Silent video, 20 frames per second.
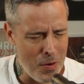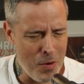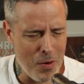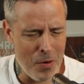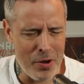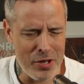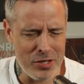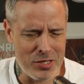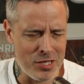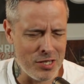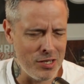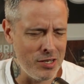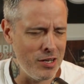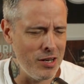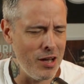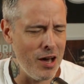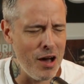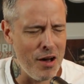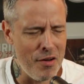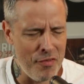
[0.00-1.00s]
it's
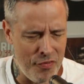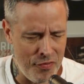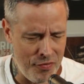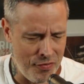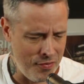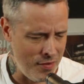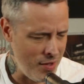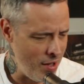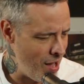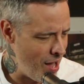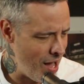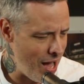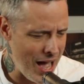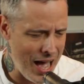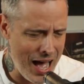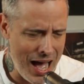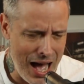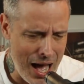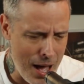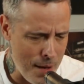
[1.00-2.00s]
enough,
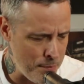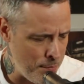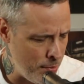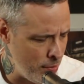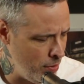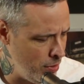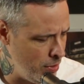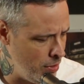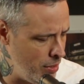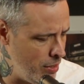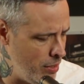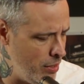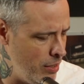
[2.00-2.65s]
I believe.